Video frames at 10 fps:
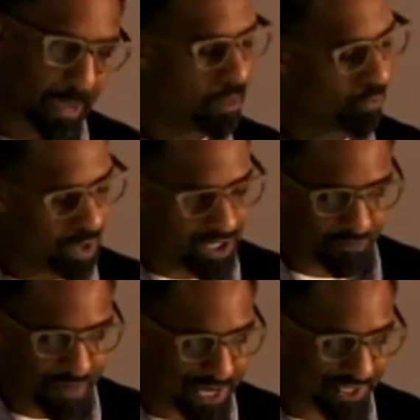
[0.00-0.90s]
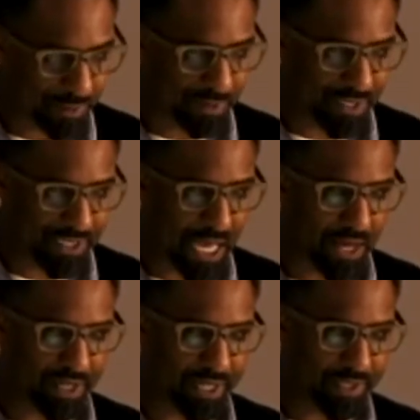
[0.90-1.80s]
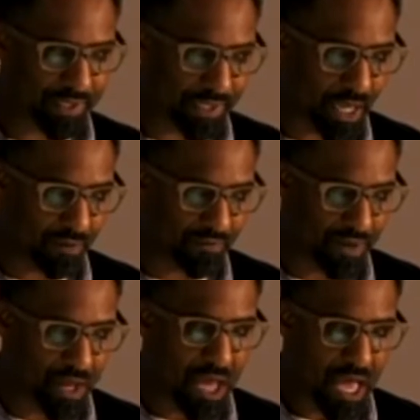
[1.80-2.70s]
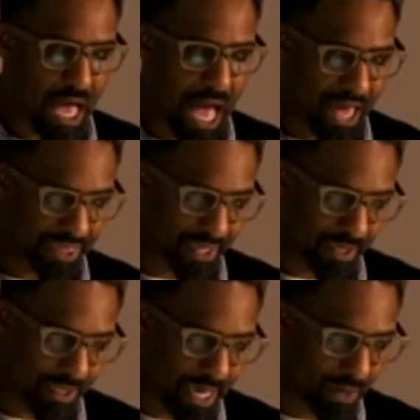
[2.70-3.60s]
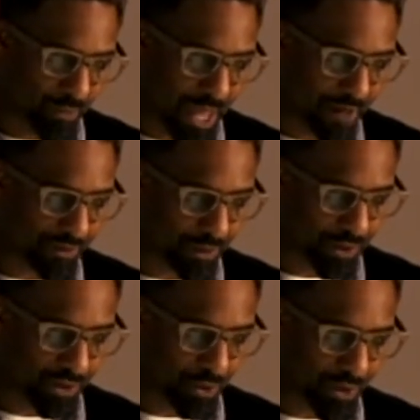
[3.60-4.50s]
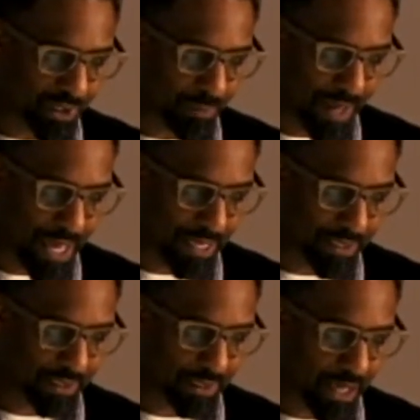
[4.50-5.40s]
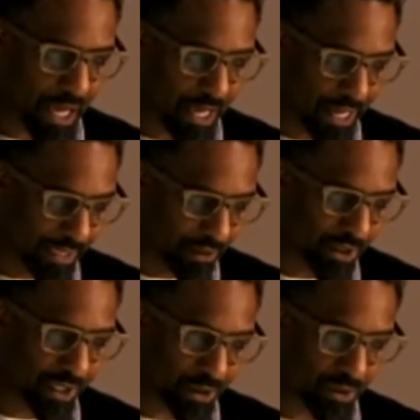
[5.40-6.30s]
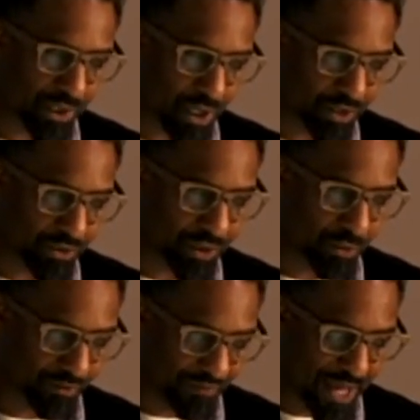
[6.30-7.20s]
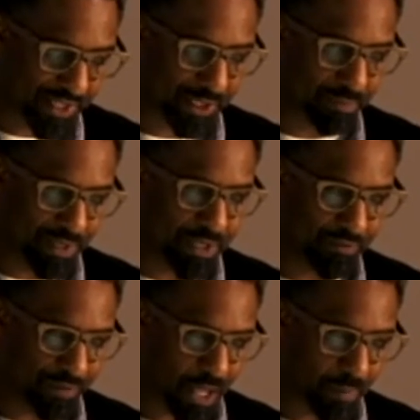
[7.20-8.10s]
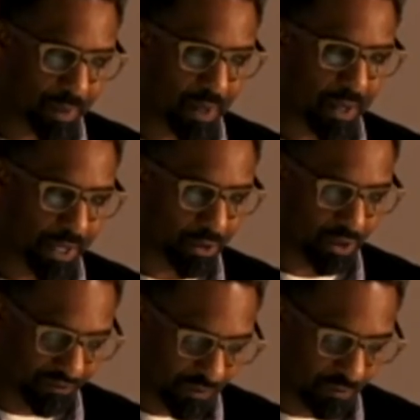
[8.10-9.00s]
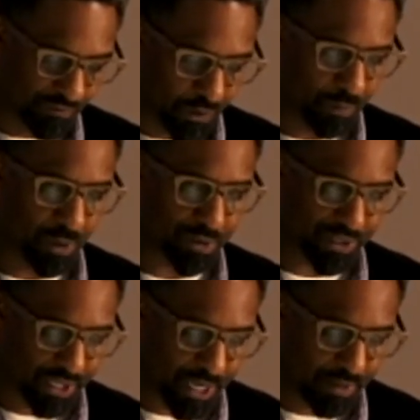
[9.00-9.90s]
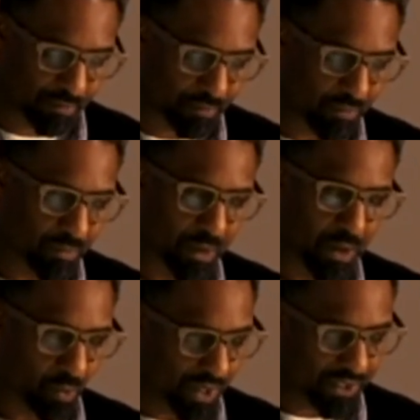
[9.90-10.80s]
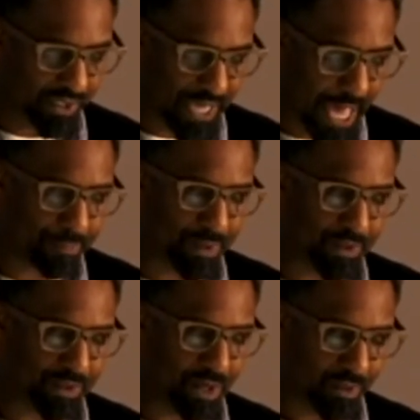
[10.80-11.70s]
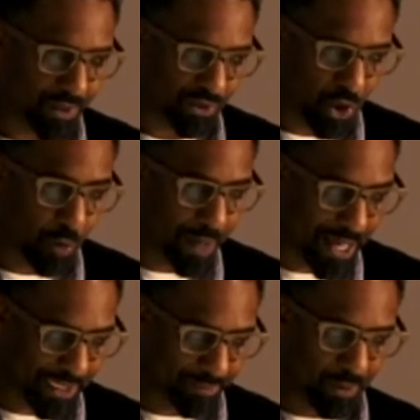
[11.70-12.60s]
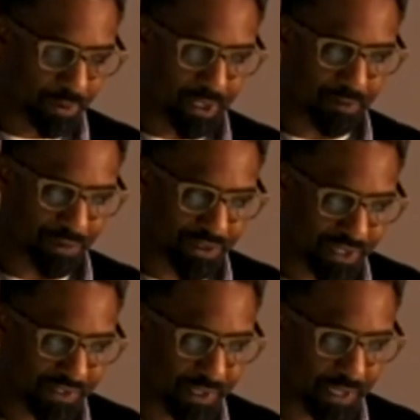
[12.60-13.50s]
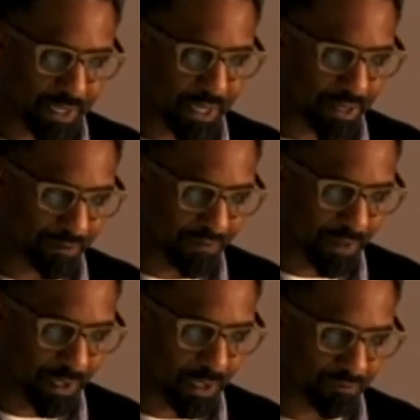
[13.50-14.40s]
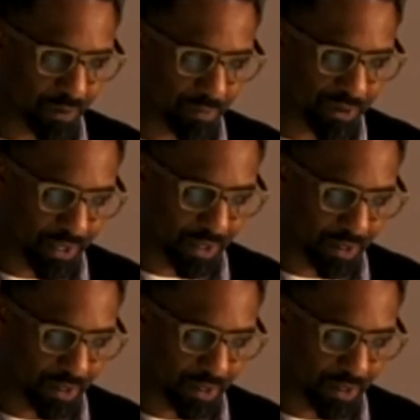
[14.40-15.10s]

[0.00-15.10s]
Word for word: Once fascism consolidates itself, I think again, we have to look towards the past uh, and look at those countries where fascism did develop into its full, full blown state. Once this happens, there's no possibility of resisting it and defeating it from within.